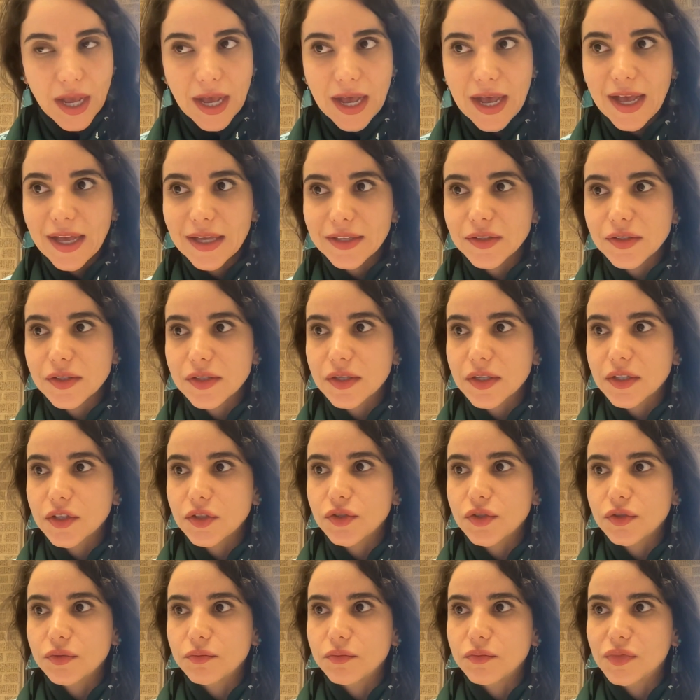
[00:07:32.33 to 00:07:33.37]
And
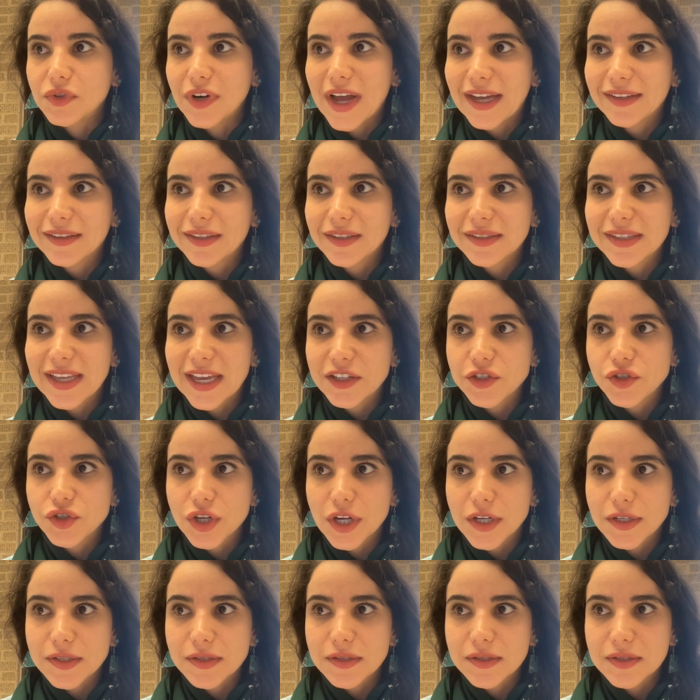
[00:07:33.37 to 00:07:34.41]
rather than
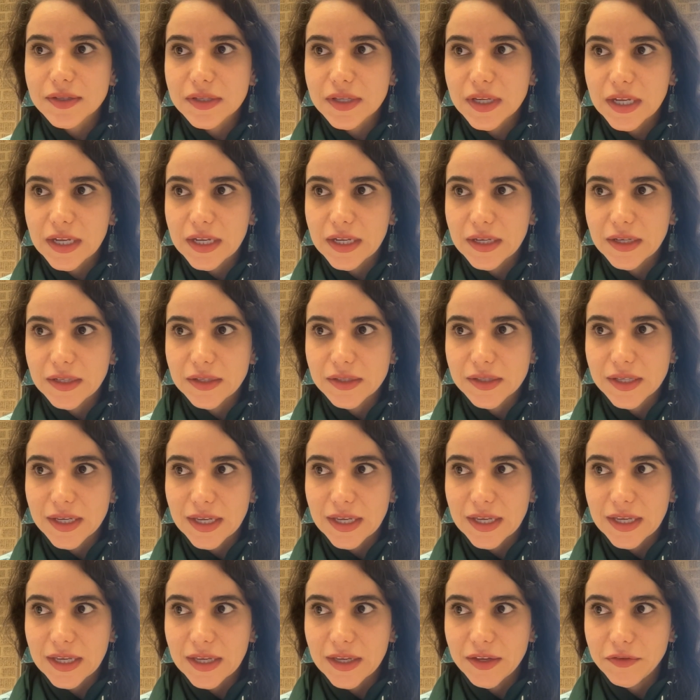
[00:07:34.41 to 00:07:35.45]
just
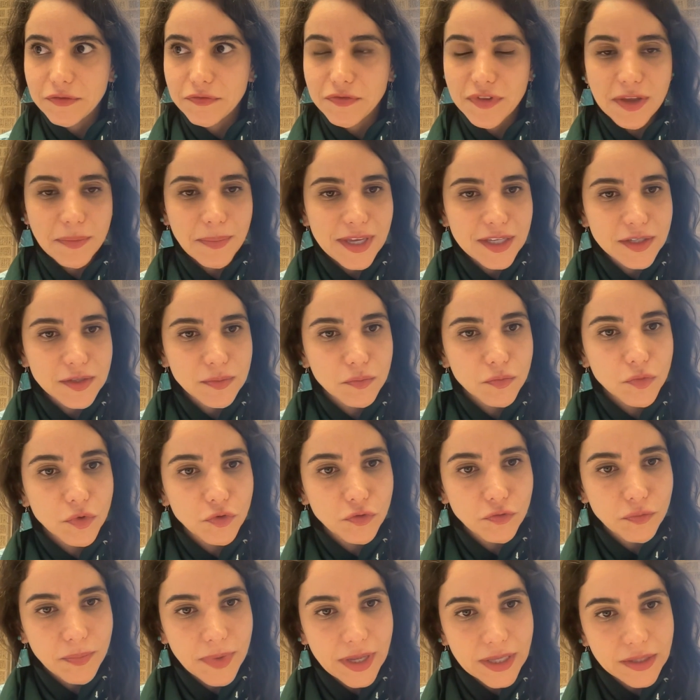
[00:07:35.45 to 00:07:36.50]
the women's
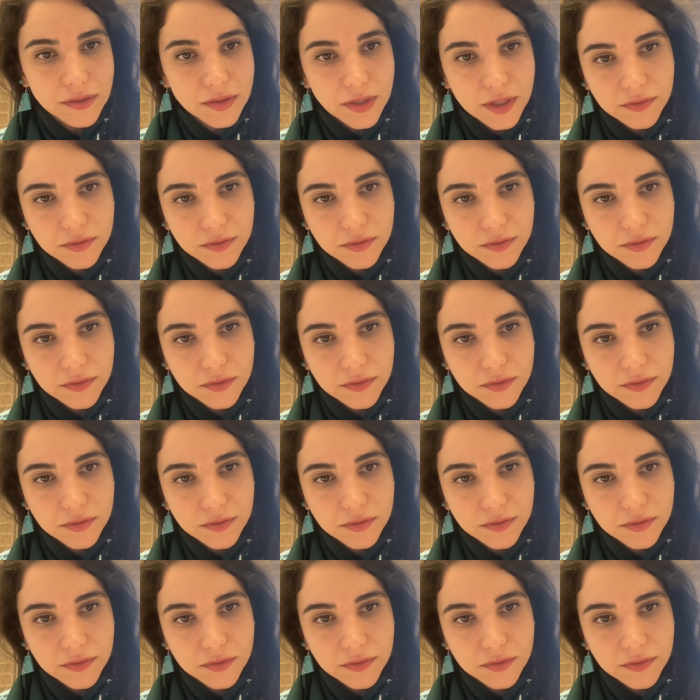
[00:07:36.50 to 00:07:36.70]
movement,